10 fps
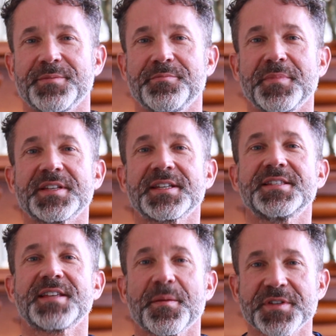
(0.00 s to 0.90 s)

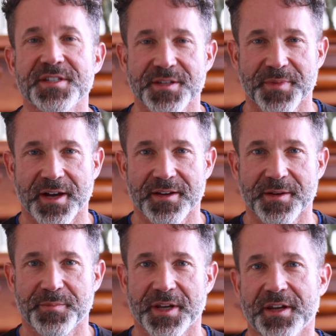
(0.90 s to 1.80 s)
misconceptions about
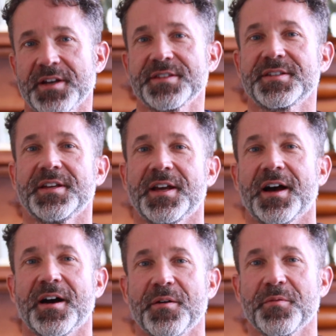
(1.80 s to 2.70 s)
it because
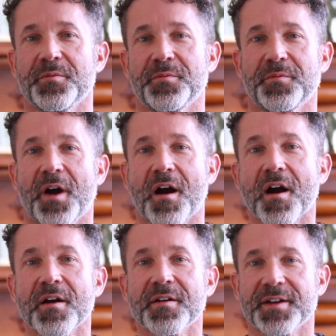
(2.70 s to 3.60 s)
uh,
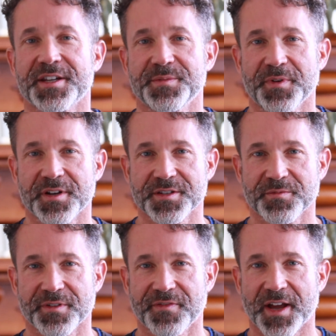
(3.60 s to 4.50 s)
our experience
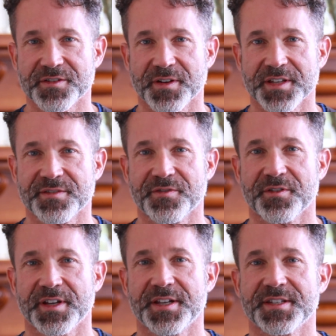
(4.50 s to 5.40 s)
with fat
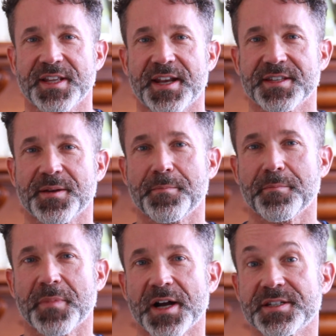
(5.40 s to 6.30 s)
transfer is that it's a
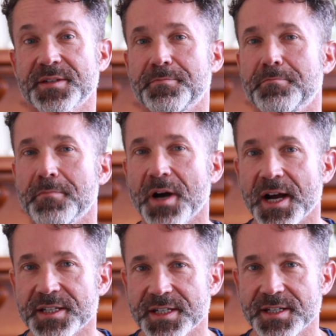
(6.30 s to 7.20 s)
much,
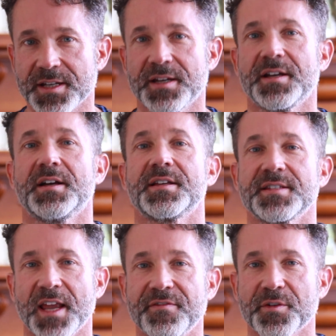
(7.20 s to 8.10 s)
much
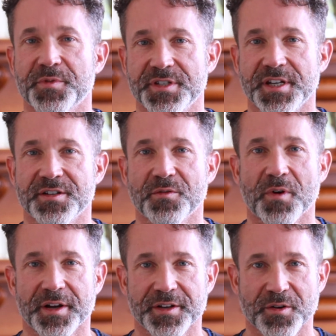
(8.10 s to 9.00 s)
safer procedure
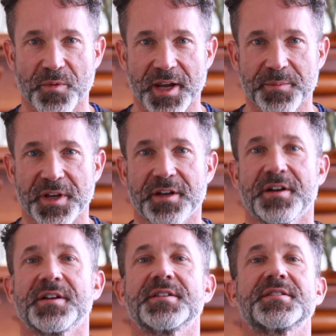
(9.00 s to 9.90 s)
while you're awake
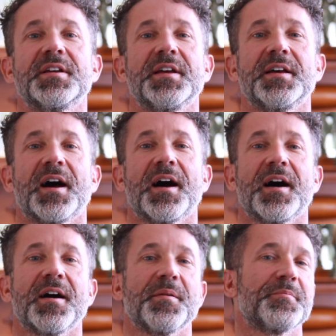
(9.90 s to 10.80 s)
because
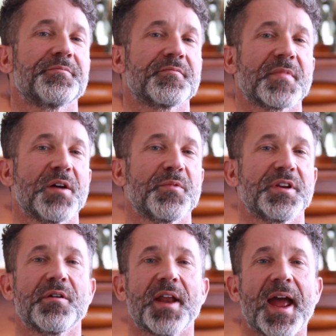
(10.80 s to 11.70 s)
um, we
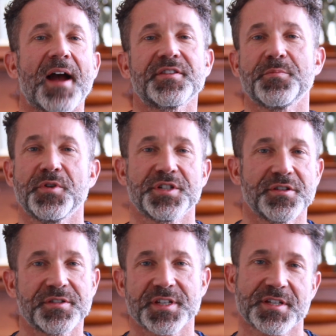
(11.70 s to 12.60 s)
don't have to put
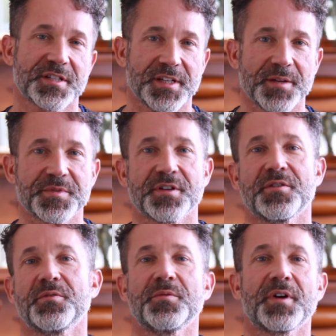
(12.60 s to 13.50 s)
you to sleep,
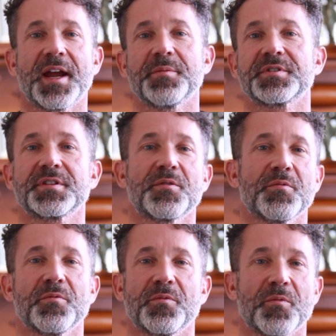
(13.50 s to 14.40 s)
so we're able to
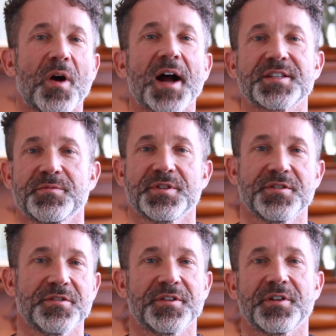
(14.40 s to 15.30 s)
watch what
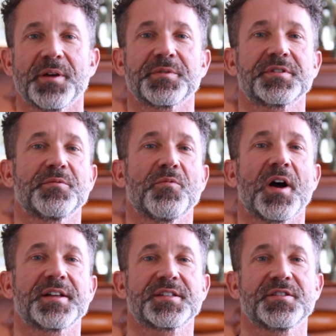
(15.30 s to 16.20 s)
you're doing. You're able to
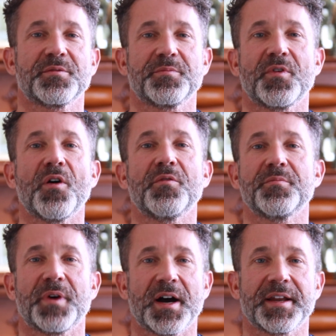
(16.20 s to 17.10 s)
watch your
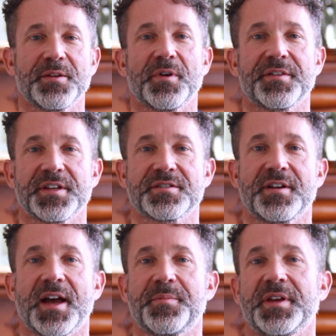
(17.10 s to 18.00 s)
own body while things are
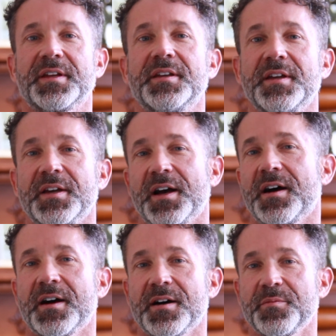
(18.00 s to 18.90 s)
happening.
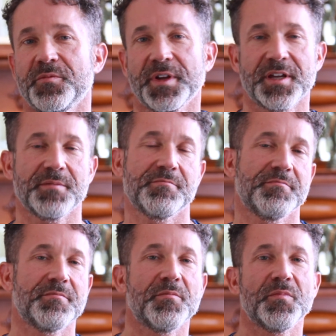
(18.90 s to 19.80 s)
Um, we
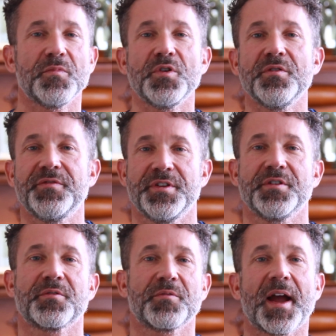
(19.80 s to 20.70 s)
can move
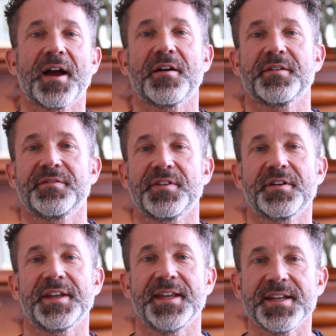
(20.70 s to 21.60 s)
you around
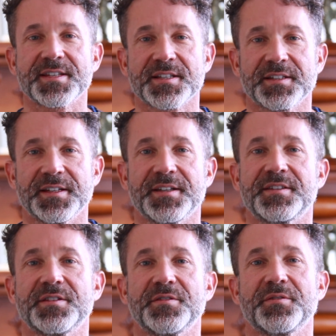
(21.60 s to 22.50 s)
very easily
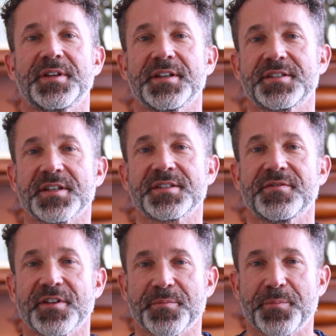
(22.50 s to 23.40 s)
to get just the
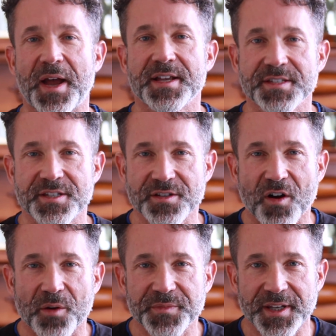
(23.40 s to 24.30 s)
very best
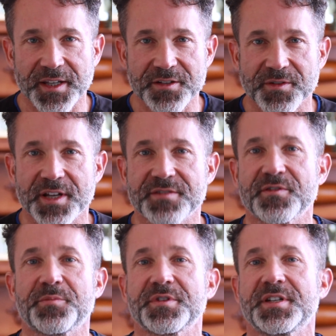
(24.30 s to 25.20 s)
sculpting and
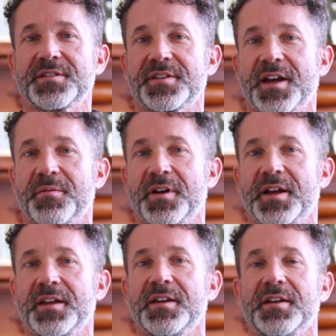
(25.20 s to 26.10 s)
transfer procedure that way.